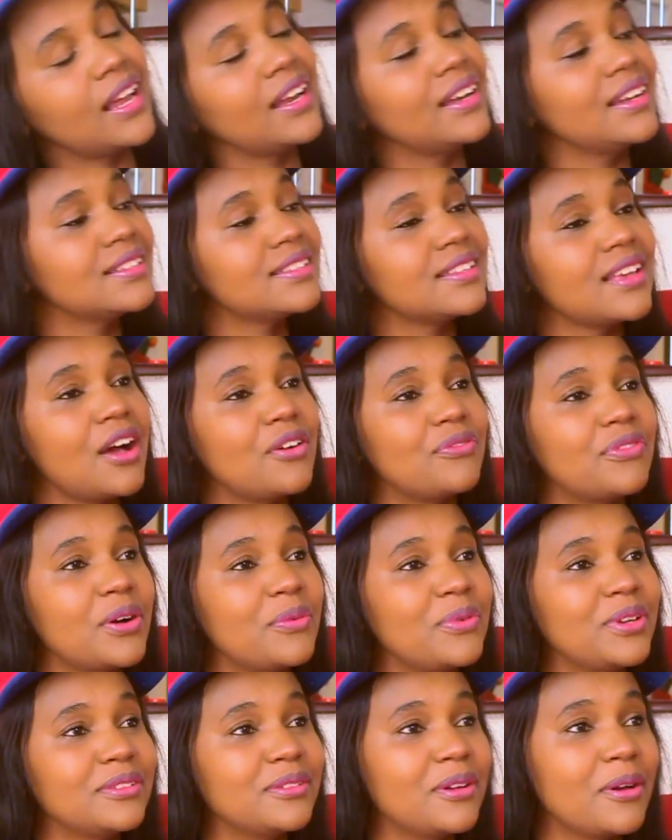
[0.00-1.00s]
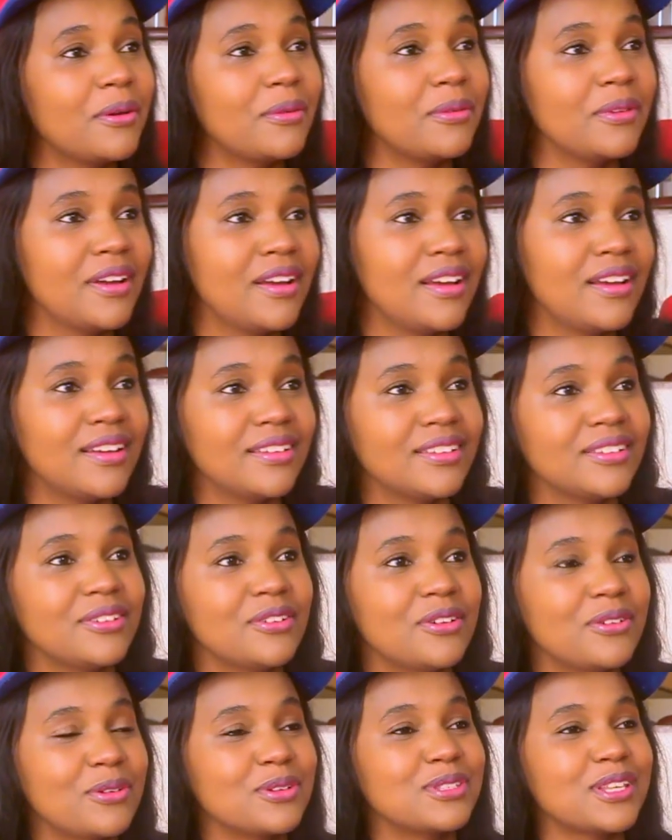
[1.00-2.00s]
let's see how far we'll go.
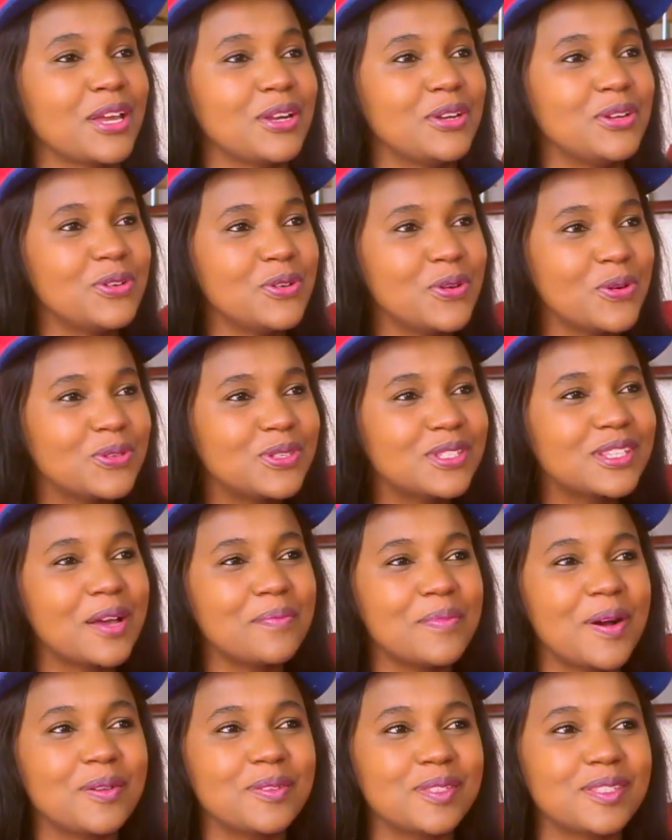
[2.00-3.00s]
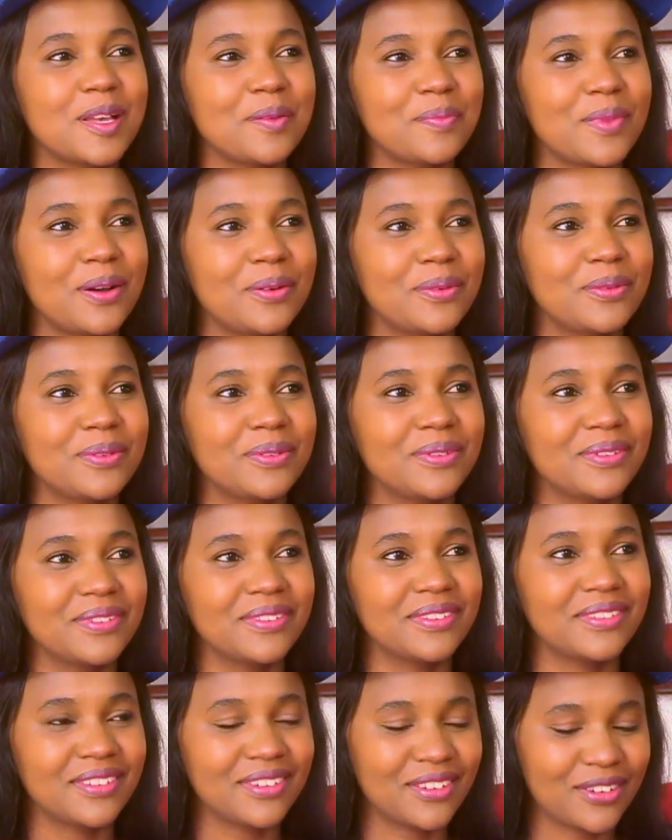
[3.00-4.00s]
Because I know somehow,
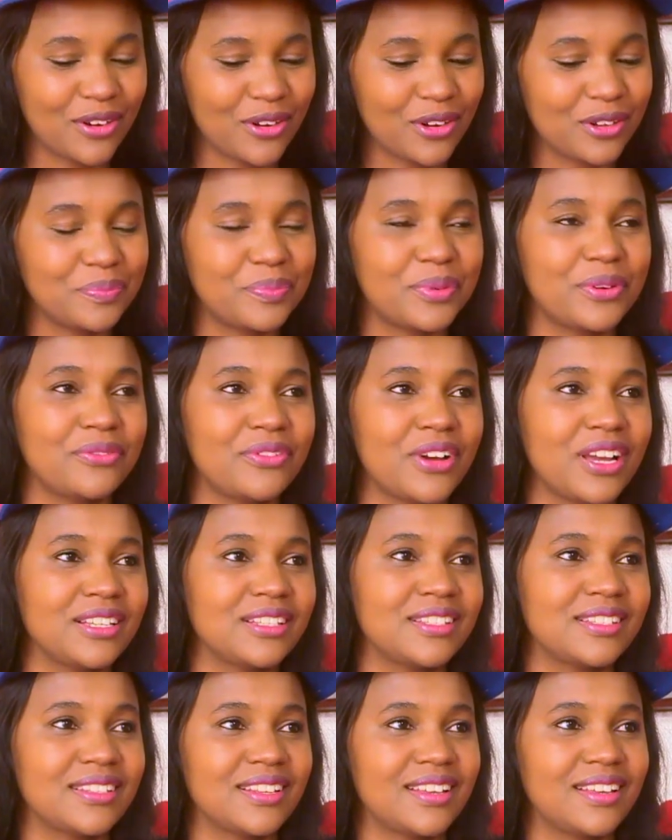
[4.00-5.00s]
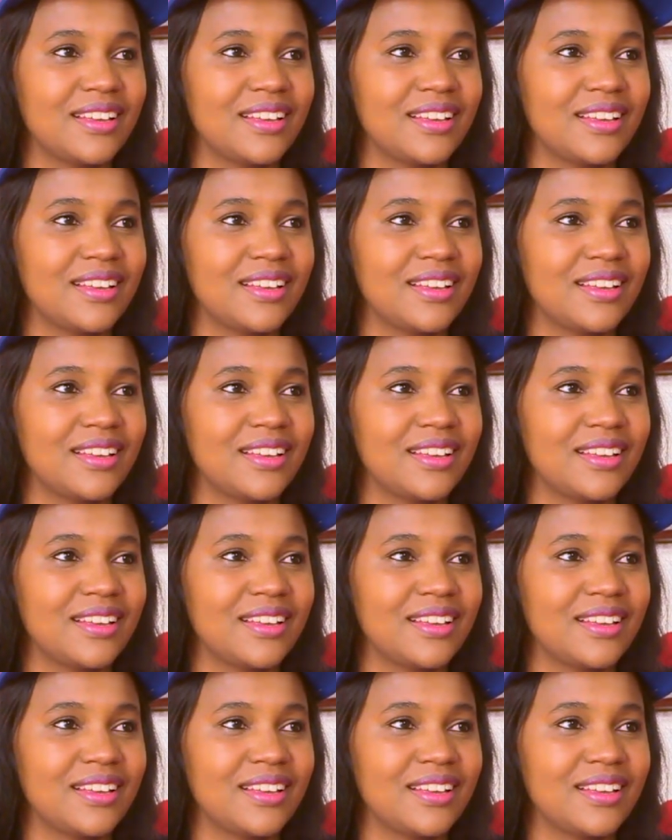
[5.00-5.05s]
God provides.